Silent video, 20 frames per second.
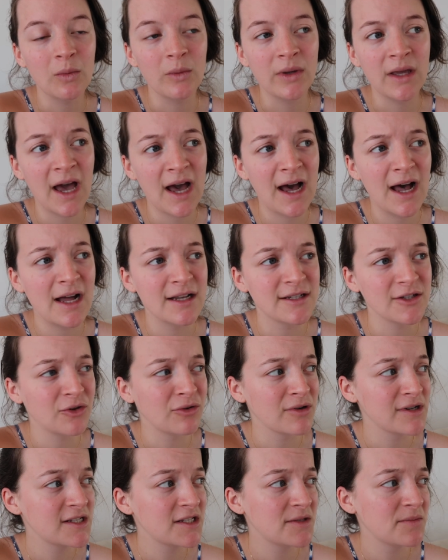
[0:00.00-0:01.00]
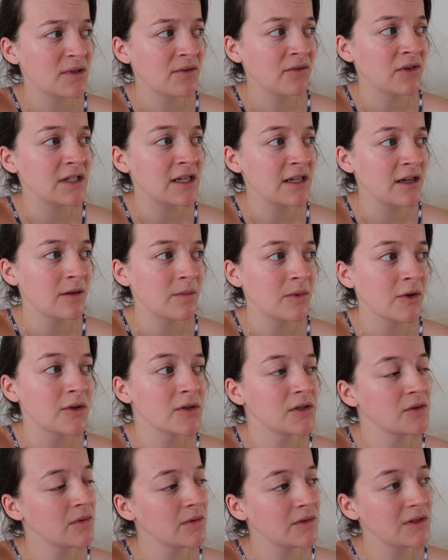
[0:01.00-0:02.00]
We had crisps for dinner
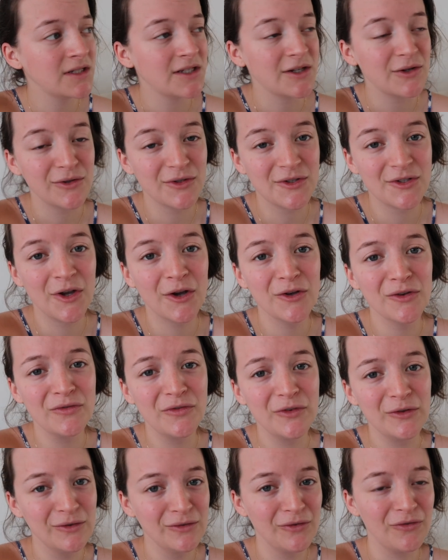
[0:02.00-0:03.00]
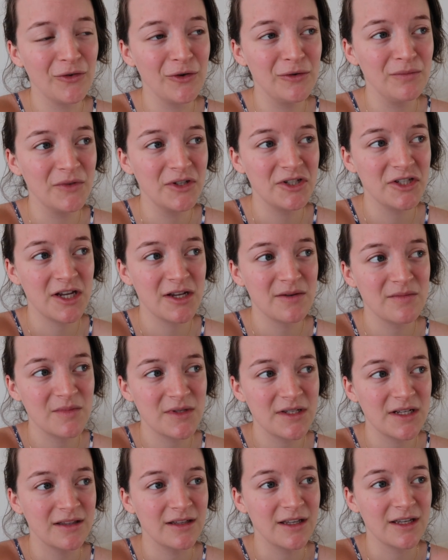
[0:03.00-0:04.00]
because we were still so full from the
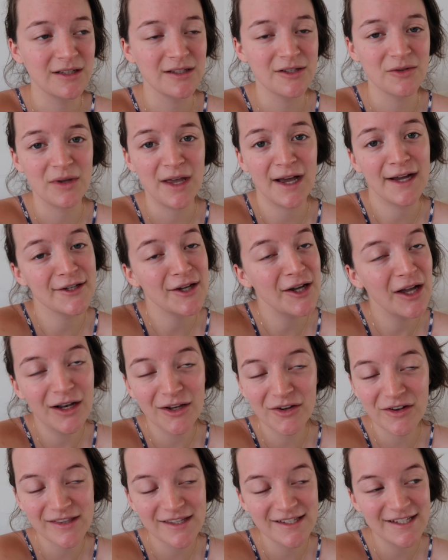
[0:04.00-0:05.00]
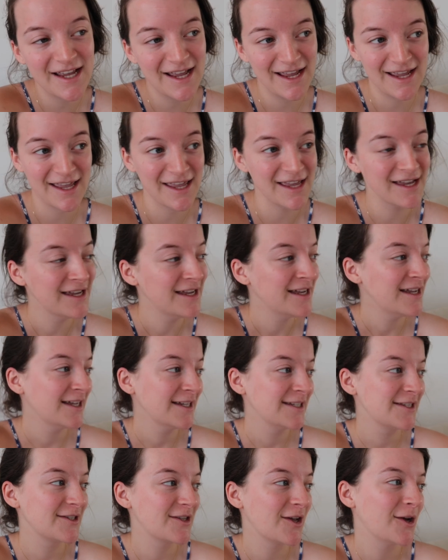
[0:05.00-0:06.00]
chips and things that we had earlier in the day.
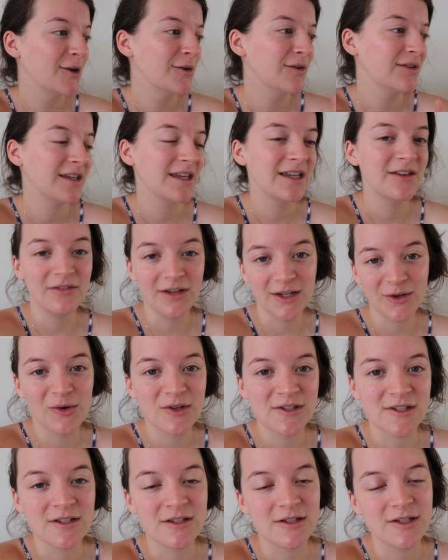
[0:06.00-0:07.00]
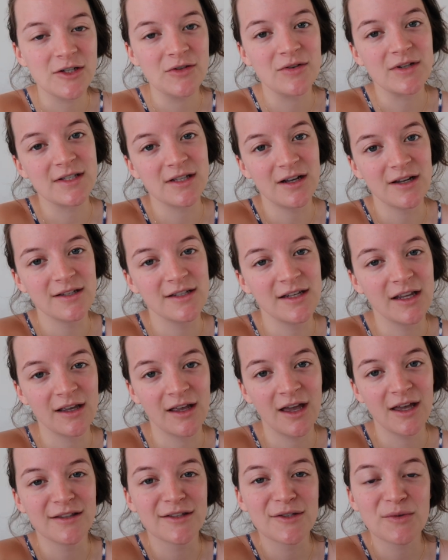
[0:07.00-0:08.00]
So the evening wasn't too
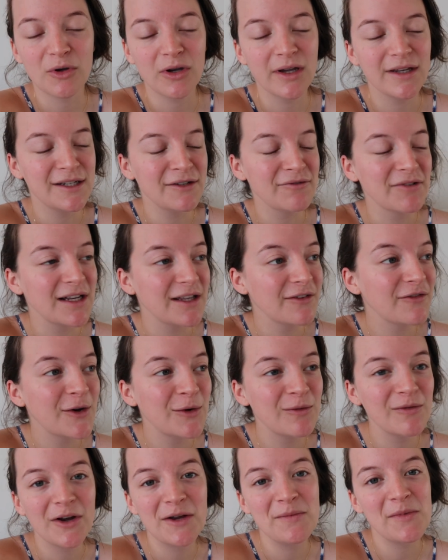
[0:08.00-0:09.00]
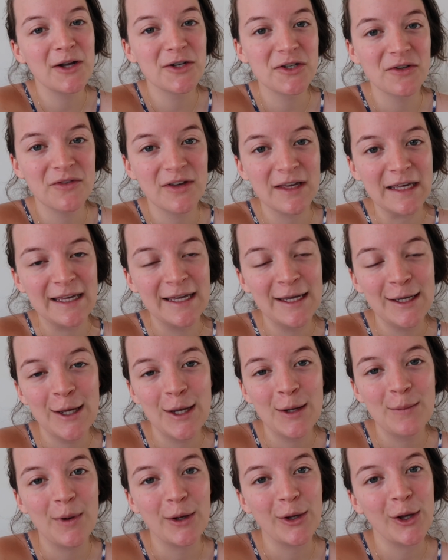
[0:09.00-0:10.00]
exciting, hence why I didn't really film very much of it.
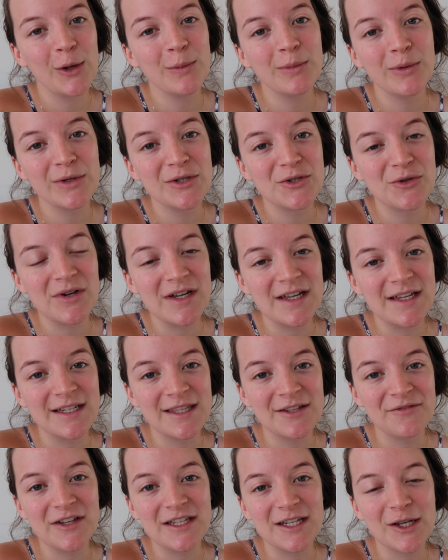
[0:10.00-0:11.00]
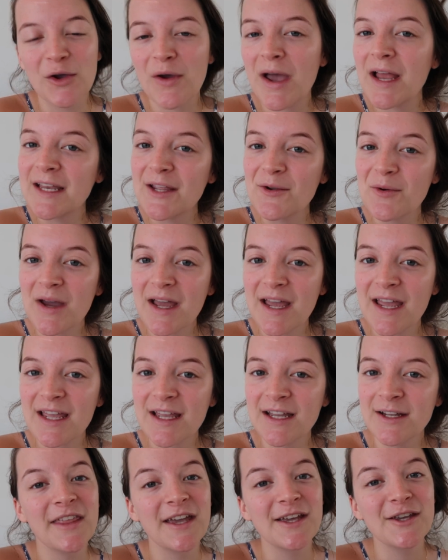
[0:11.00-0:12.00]
But I hope you enjoyed the video
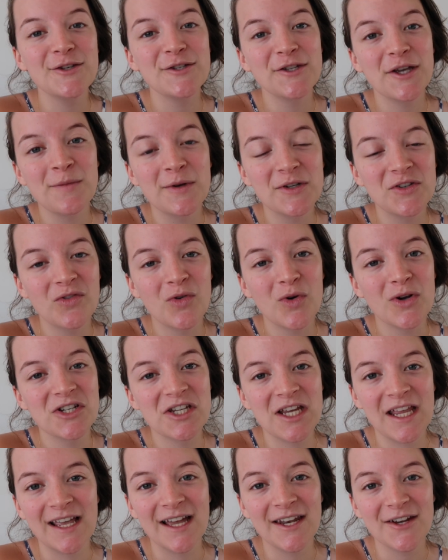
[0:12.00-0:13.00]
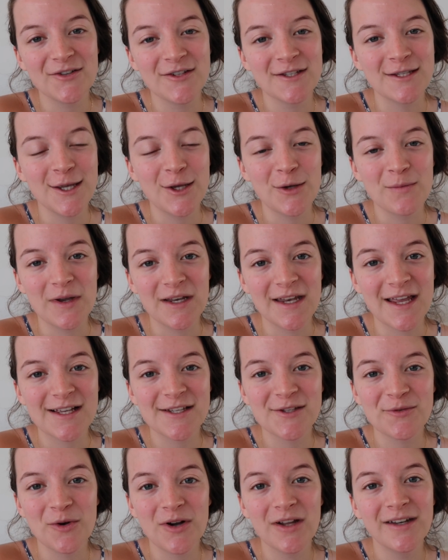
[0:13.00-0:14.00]
anyway. Thank you so much for watching and I'll see you in my
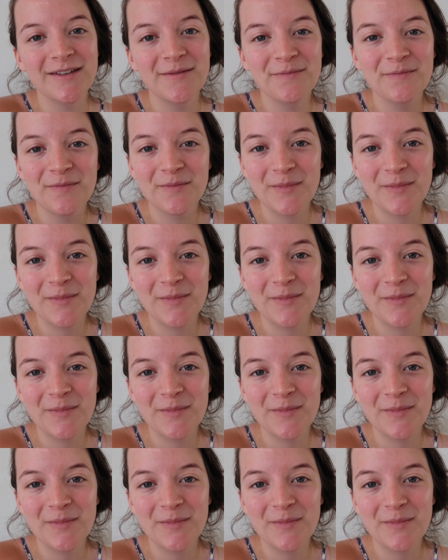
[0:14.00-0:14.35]
next one.